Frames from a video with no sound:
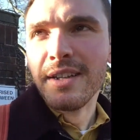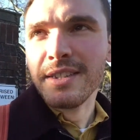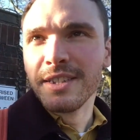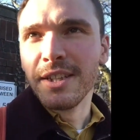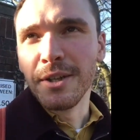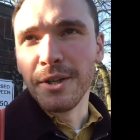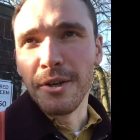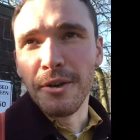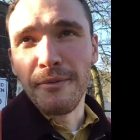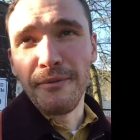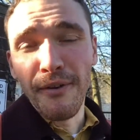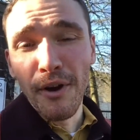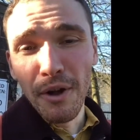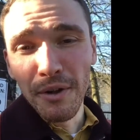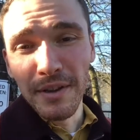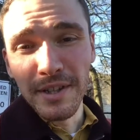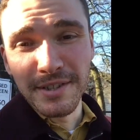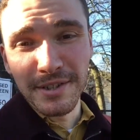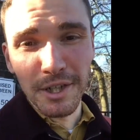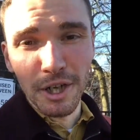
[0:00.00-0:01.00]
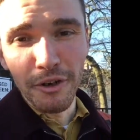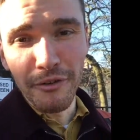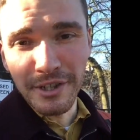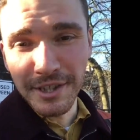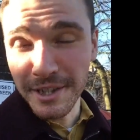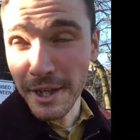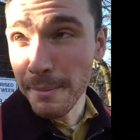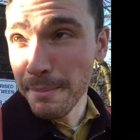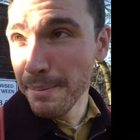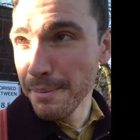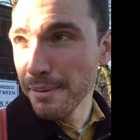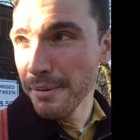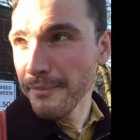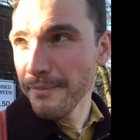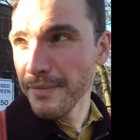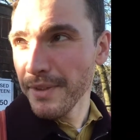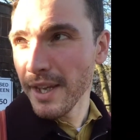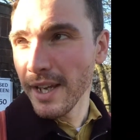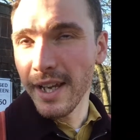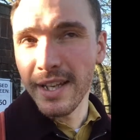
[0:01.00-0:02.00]
to fold the stories up
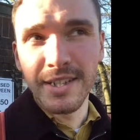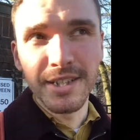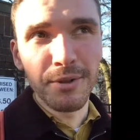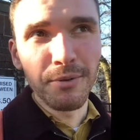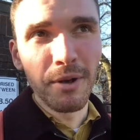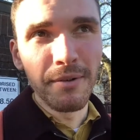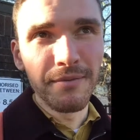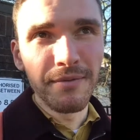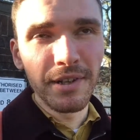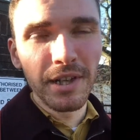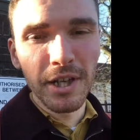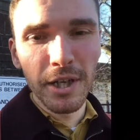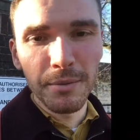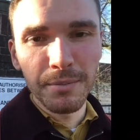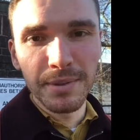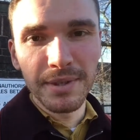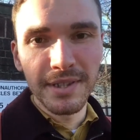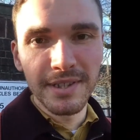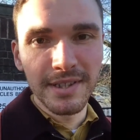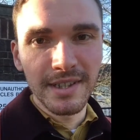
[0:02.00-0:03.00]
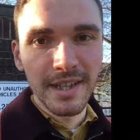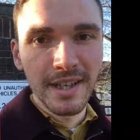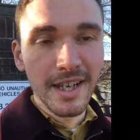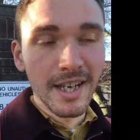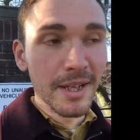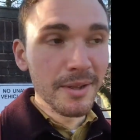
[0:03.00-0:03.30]
into envelopes,